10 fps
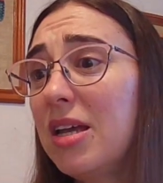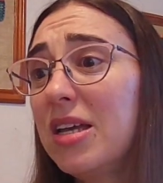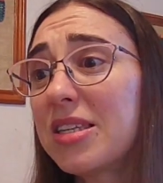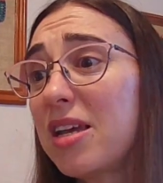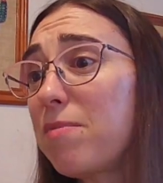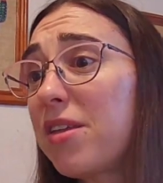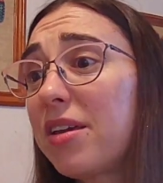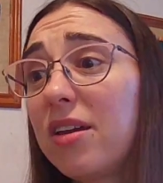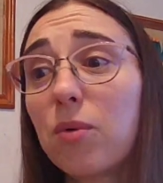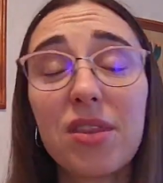Same thing
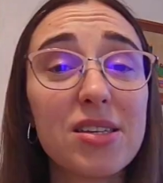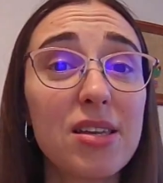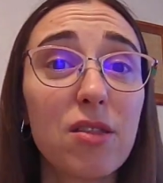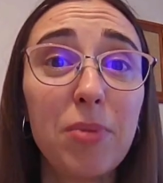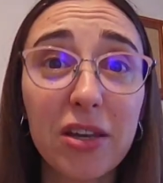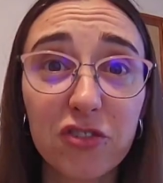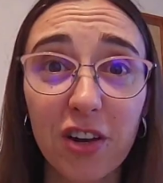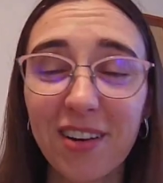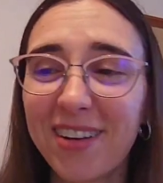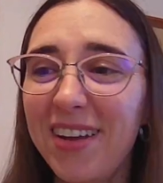here with this other
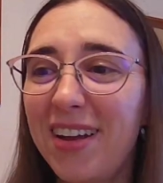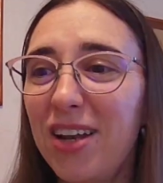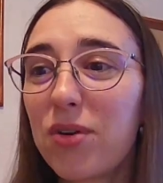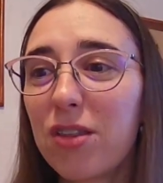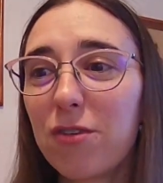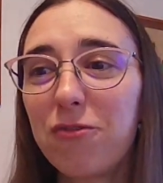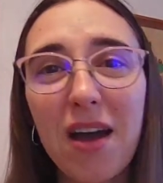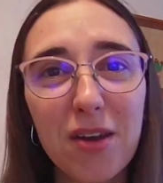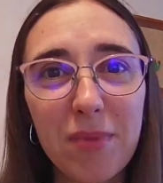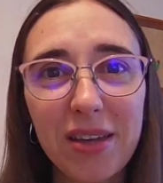picture. Look at the
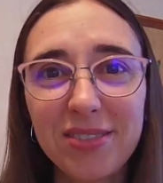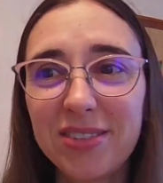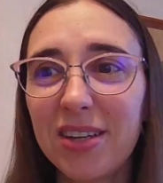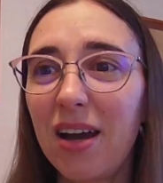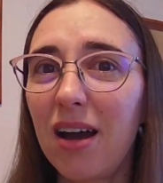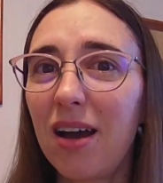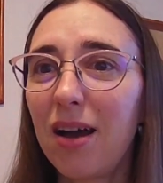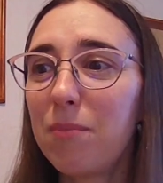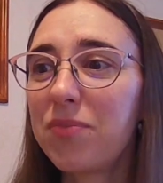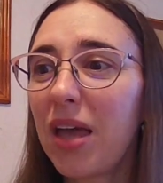firemen,
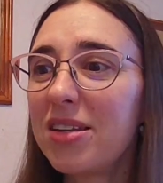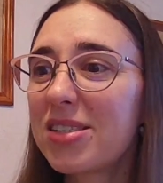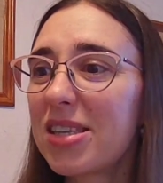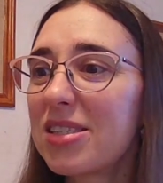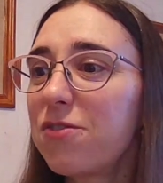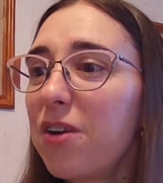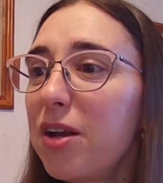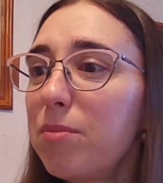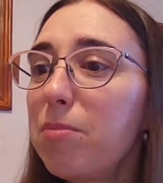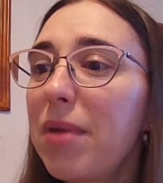and it says the
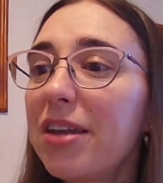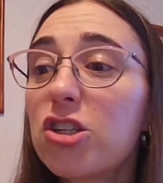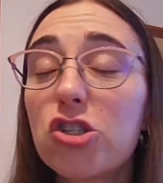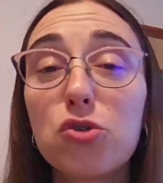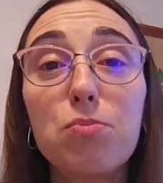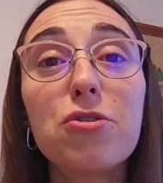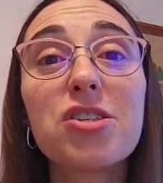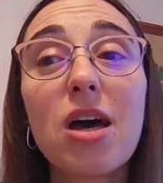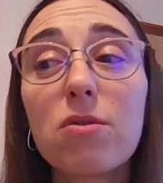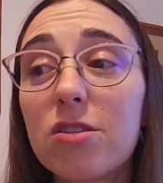firemen managed to put
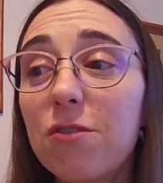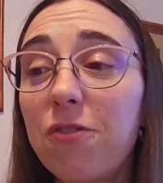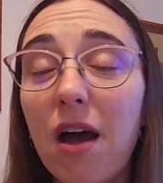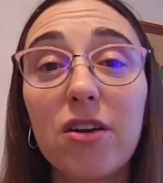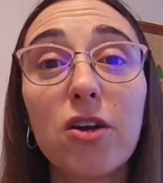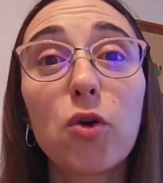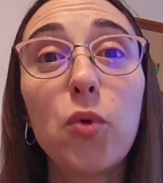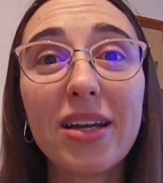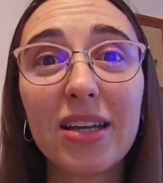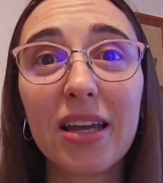out the fire
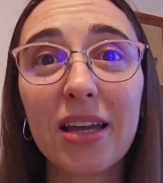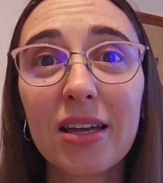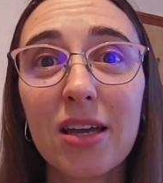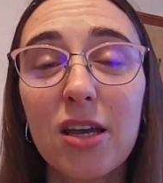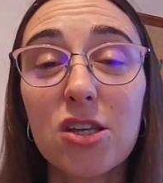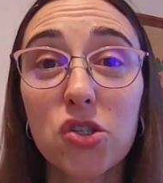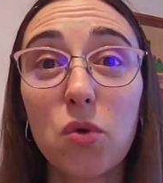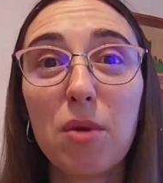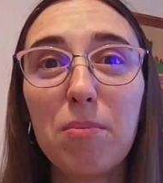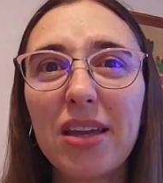quickly. So
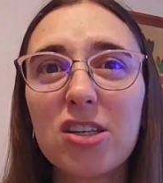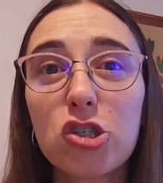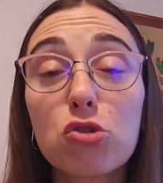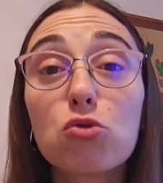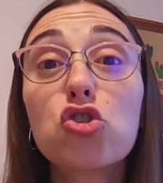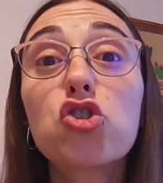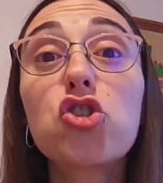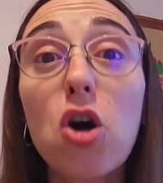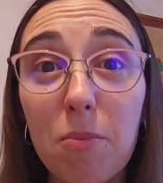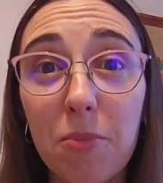they managed to
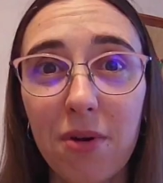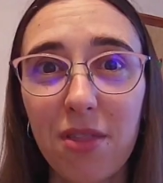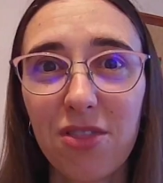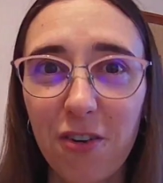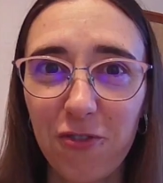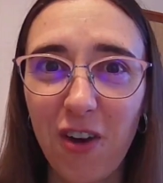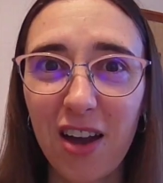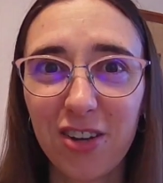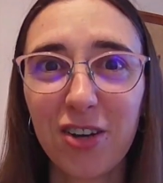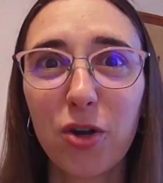stop the
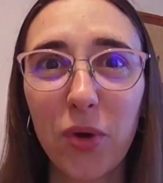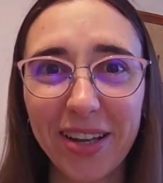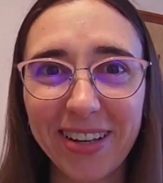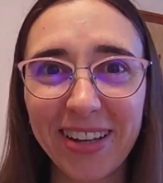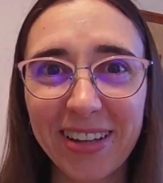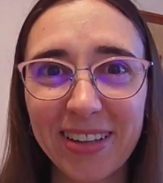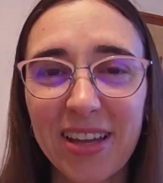fire quickly.